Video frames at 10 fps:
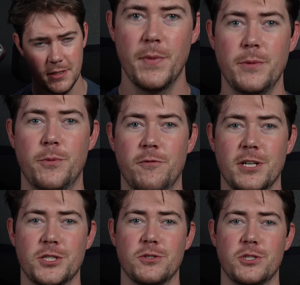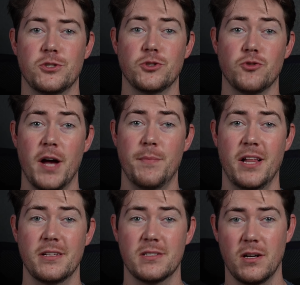Many professionals use a dry
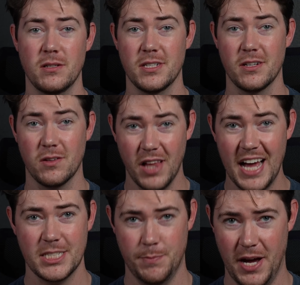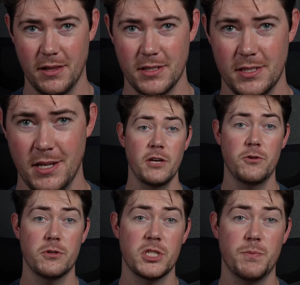palette called a glass palette. If
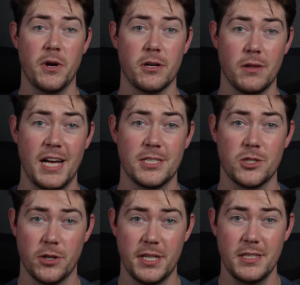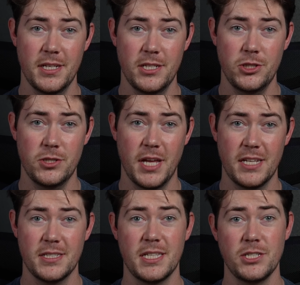you can spare a glass cooking dish,
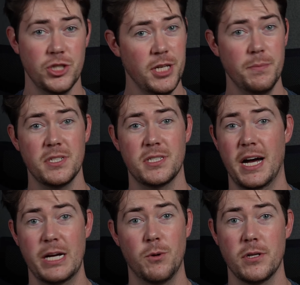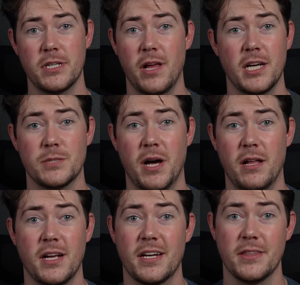that is the cheapest high quality glass
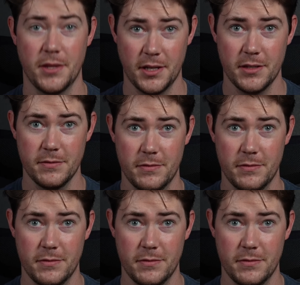palette I can think of.